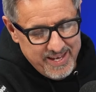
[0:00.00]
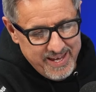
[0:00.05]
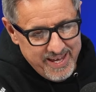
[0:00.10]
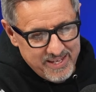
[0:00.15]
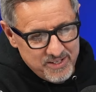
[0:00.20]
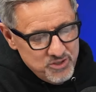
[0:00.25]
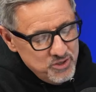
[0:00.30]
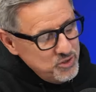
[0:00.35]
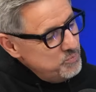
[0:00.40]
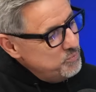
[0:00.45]

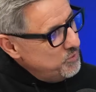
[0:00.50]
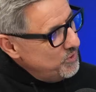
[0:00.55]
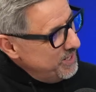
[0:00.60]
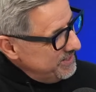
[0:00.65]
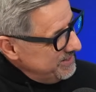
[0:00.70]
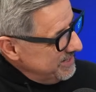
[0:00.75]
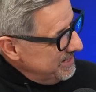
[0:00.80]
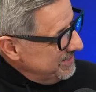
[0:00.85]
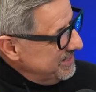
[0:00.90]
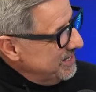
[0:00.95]
And you
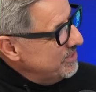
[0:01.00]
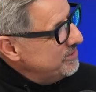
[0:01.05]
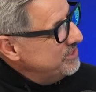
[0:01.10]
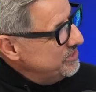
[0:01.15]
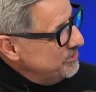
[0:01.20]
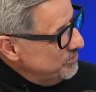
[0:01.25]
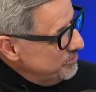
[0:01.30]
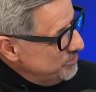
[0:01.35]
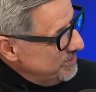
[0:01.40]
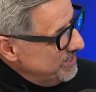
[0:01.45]
break that down in
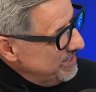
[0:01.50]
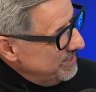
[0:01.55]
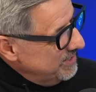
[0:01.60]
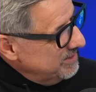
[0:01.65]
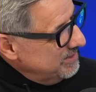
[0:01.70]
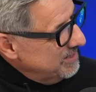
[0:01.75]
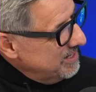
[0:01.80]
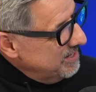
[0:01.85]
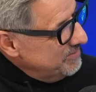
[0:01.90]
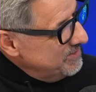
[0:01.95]
your training.
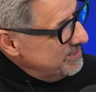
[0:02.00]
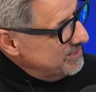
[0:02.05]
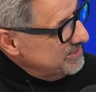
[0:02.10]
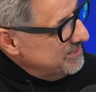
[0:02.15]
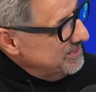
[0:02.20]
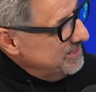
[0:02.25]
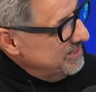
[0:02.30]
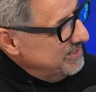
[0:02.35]
Obviously.